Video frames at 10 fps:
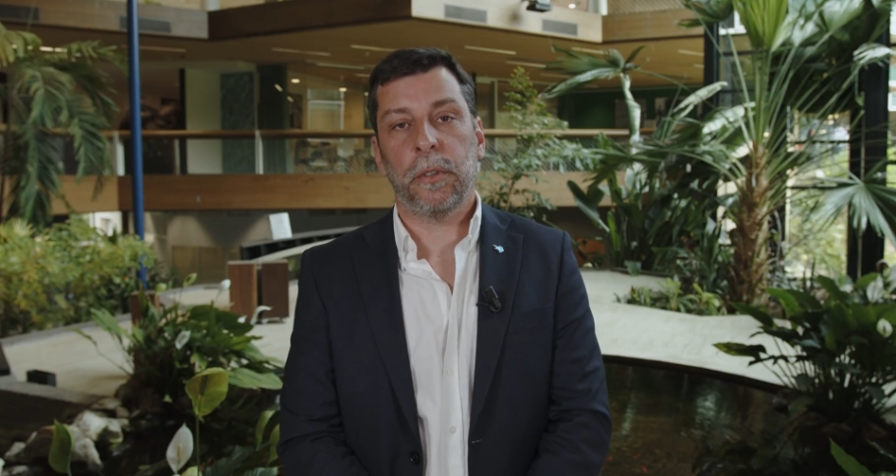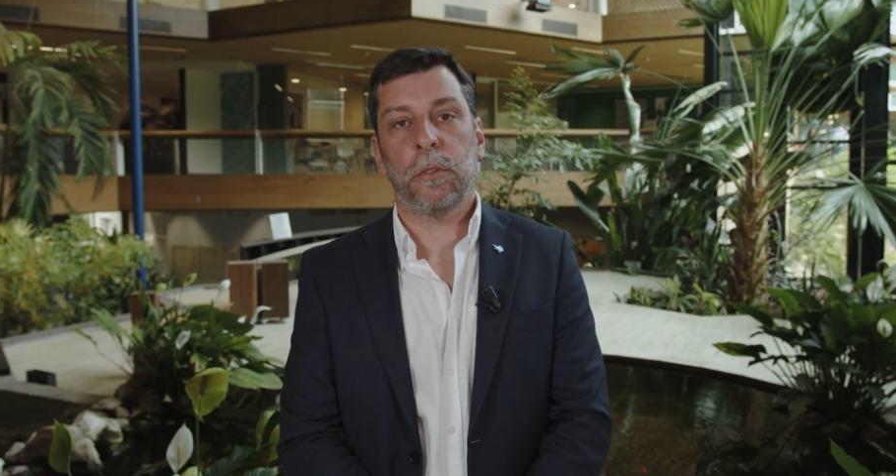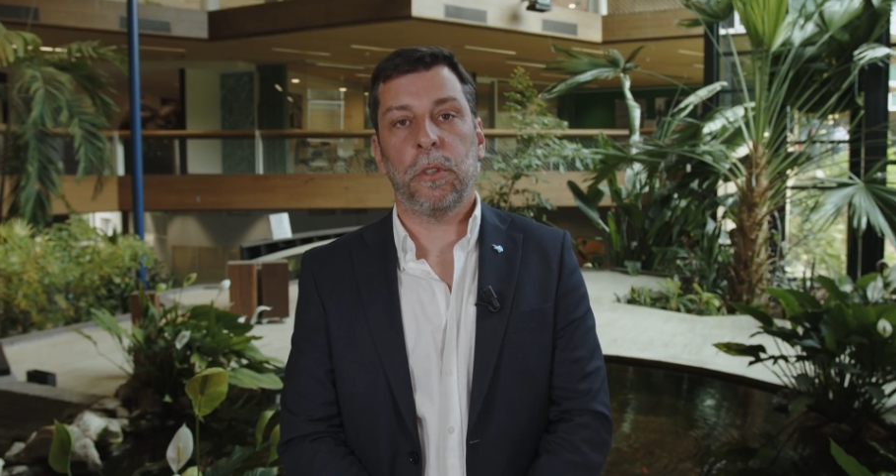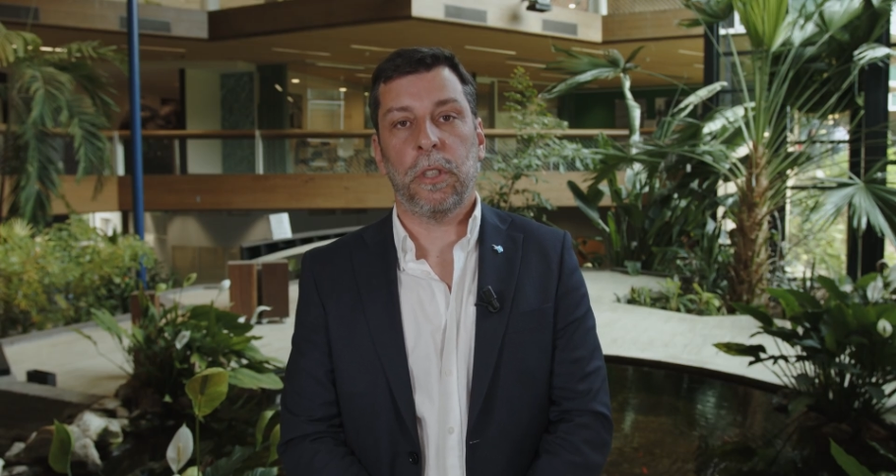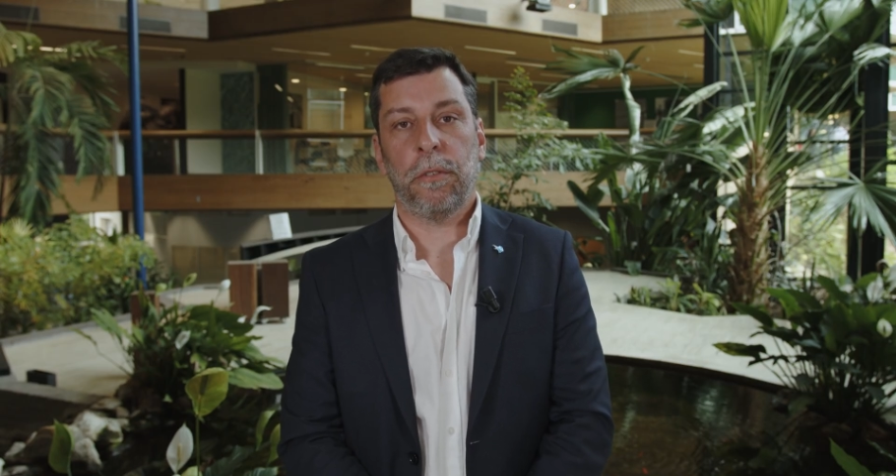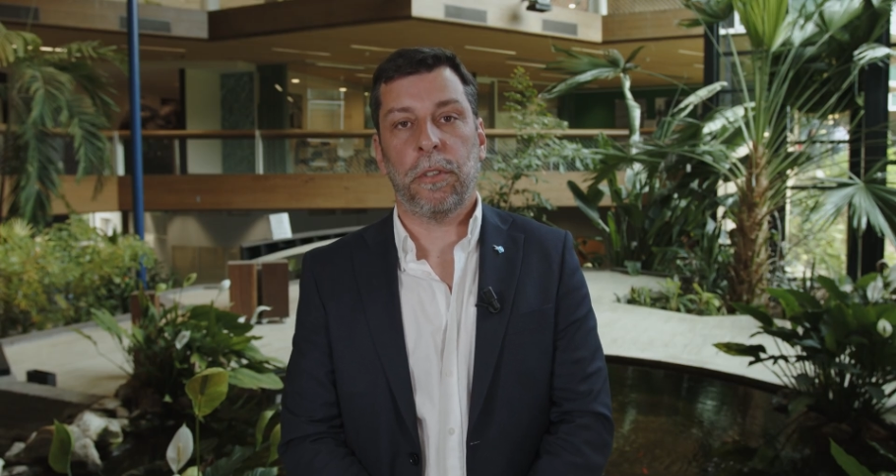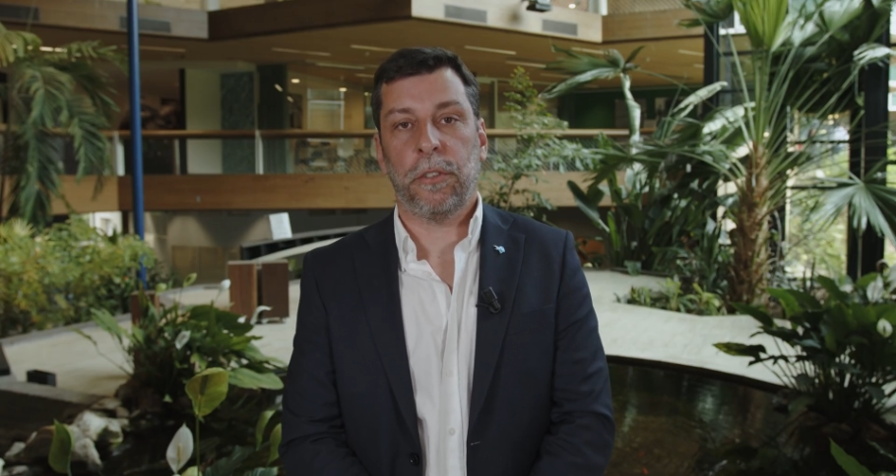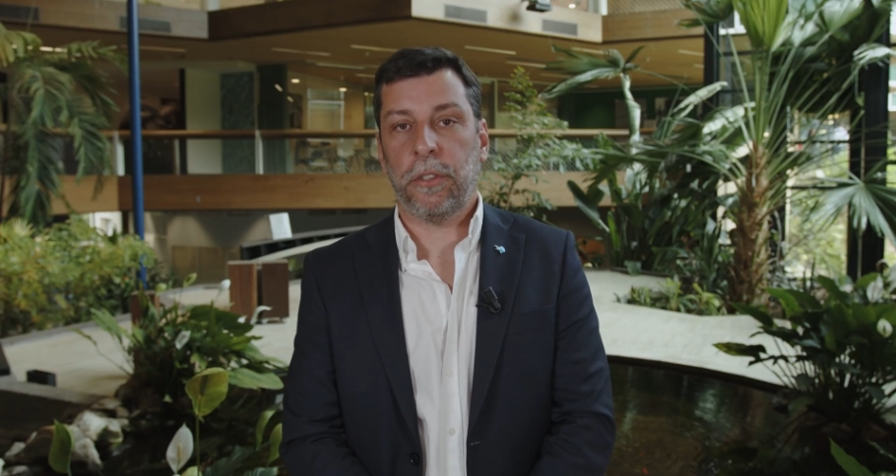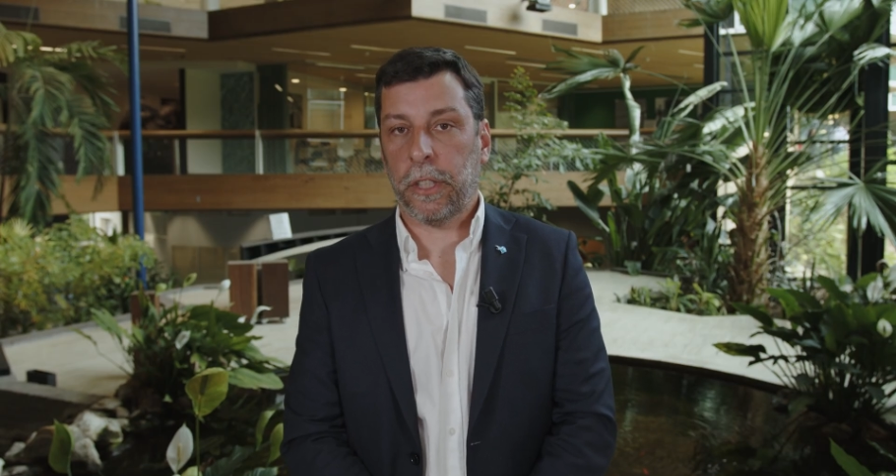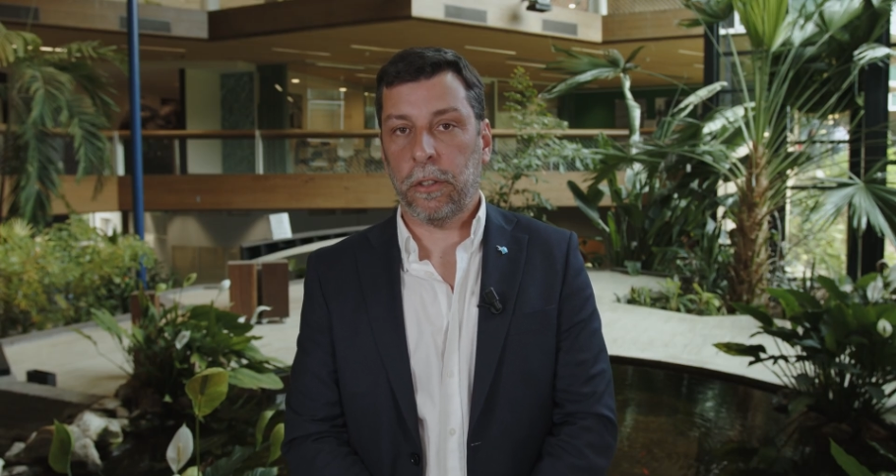to deliver
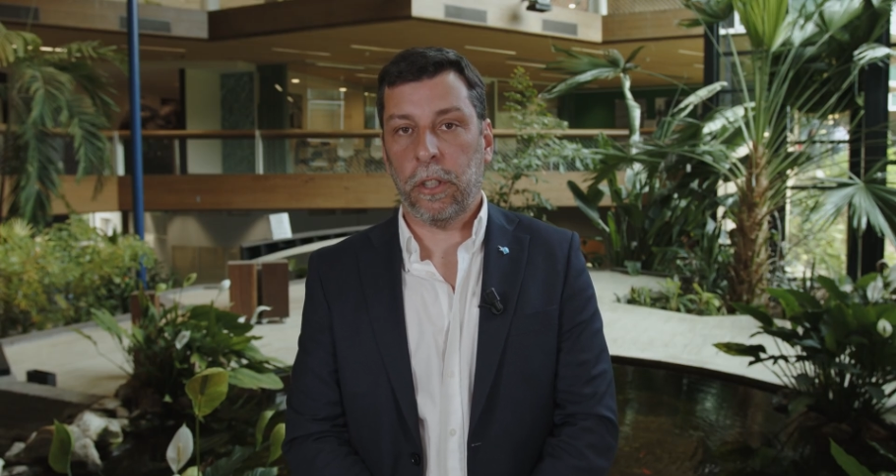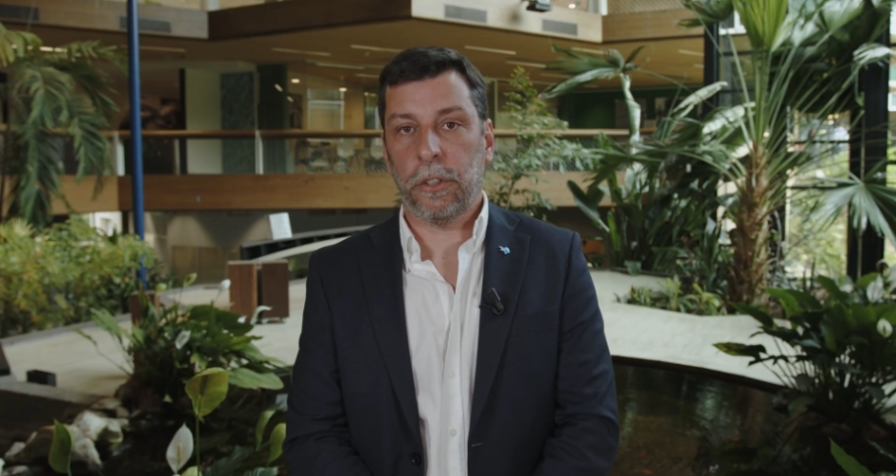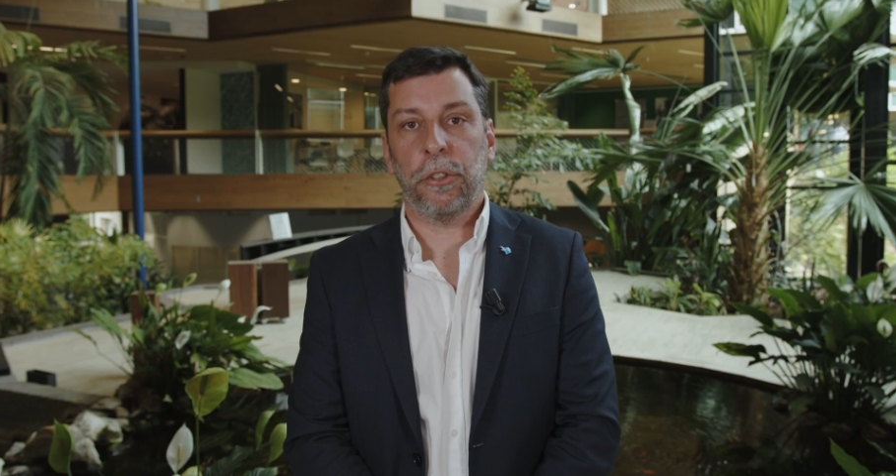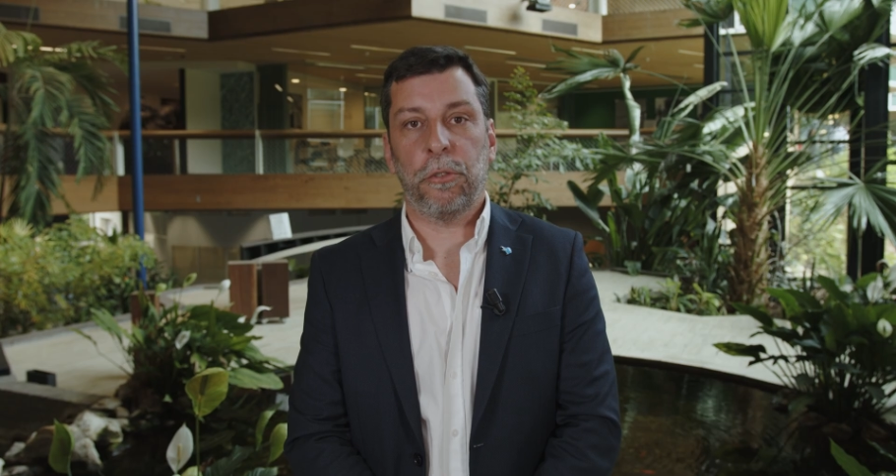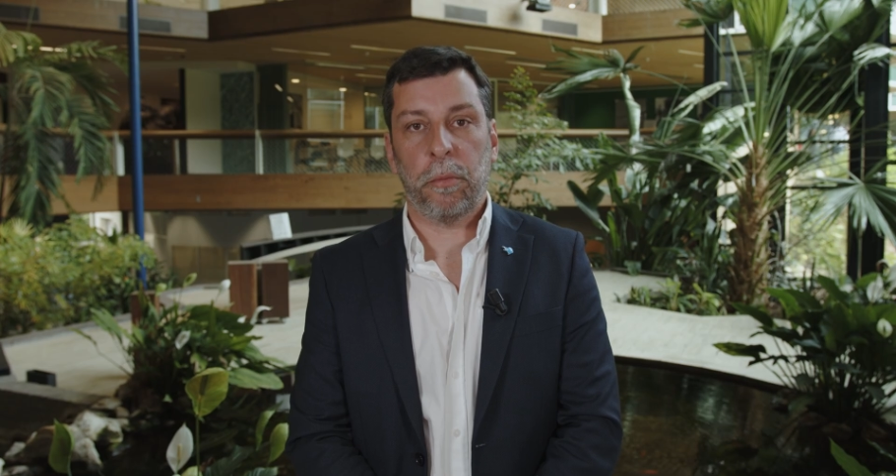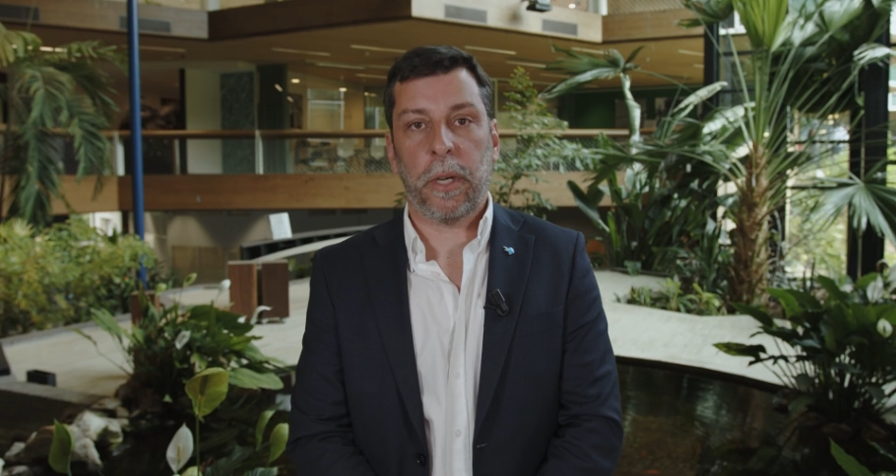this technology to the